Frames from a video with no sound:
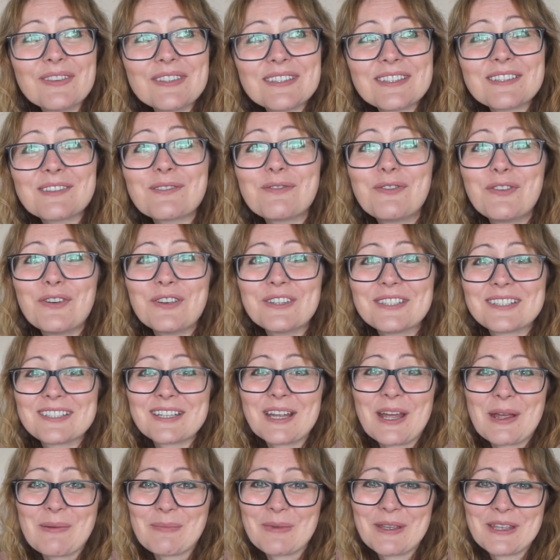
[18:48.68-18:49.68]
this is your first
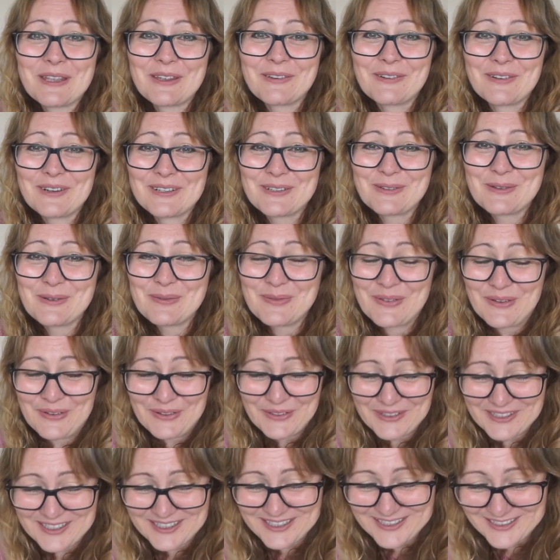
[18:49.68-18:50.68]
time here, I do
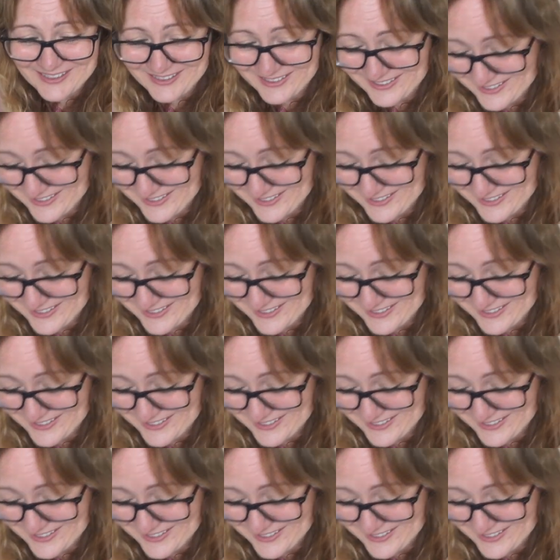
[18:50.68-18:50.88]
apologise.